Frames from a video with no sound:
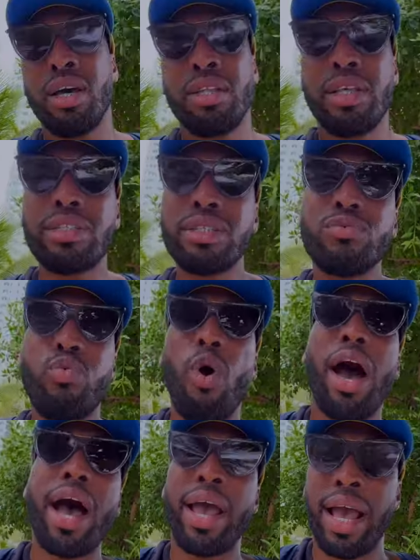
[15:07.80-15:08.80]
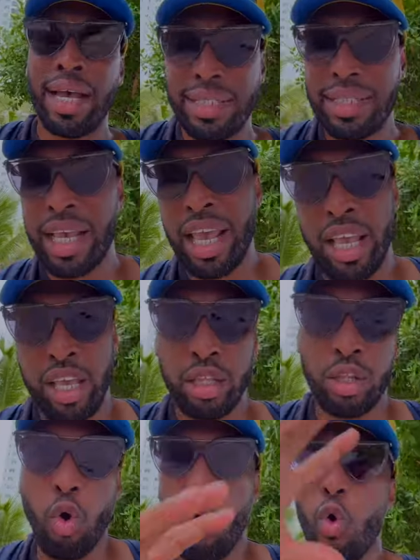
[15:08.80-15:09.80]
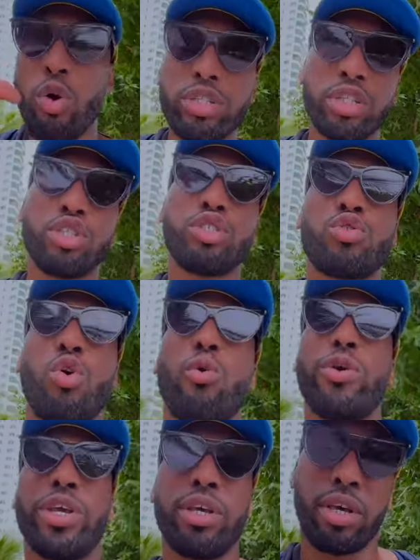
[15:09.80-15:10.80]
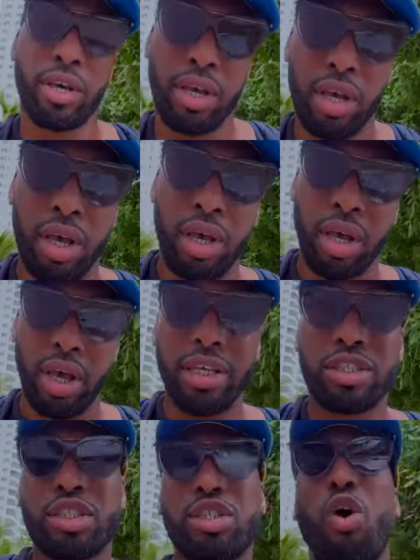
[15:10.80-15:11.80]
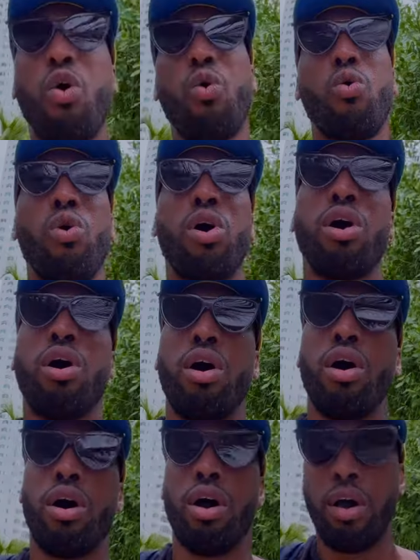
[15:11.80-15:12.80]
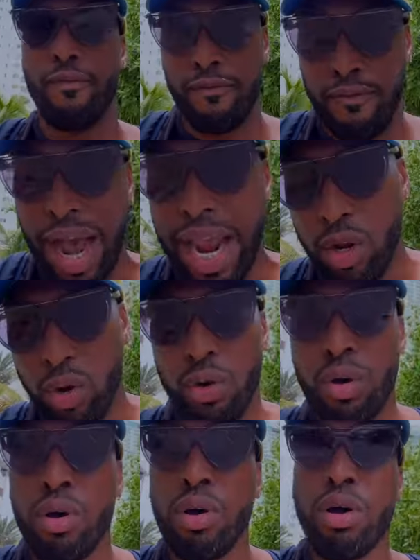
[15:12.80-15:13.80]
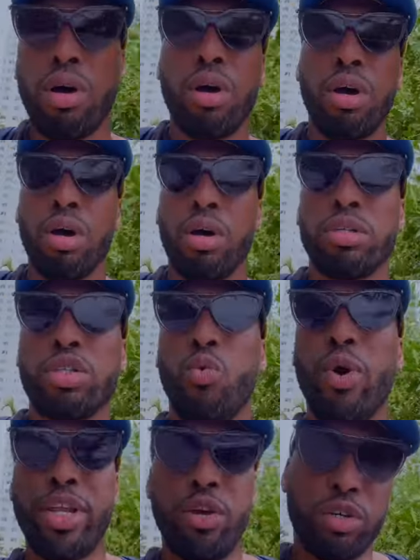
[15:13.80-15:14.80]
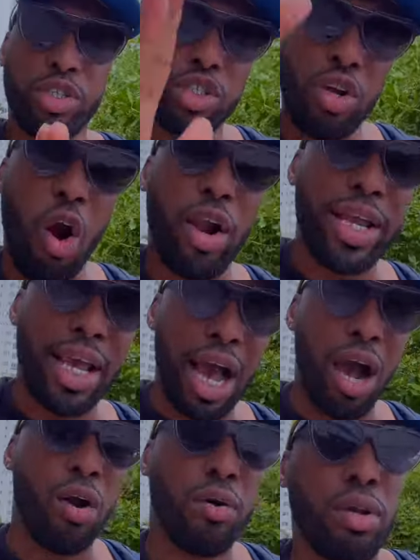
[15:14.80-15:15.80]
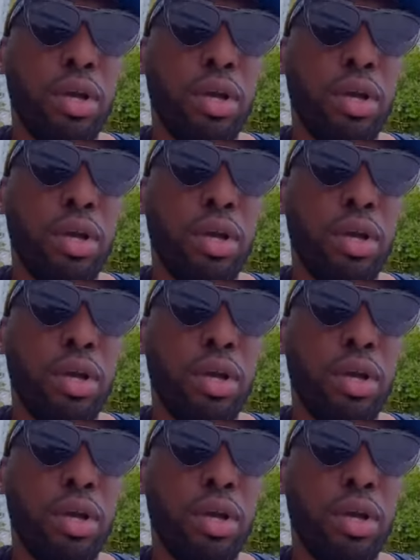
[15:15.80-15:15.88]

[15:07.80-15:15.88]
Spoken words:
This is why I say the origin story is so vital to when you're starting out,